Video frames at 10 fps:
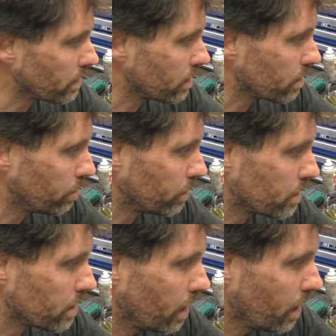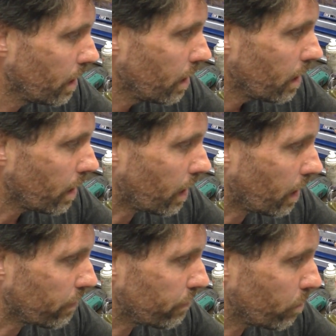It says it puts
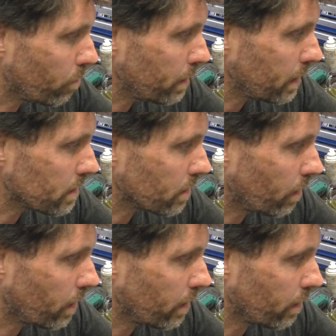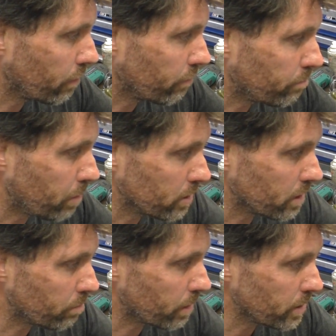4 psi of
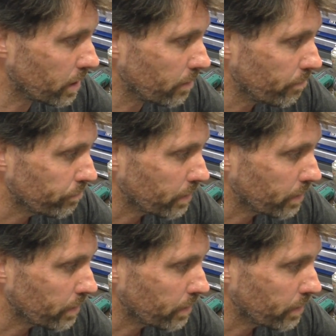positive pressure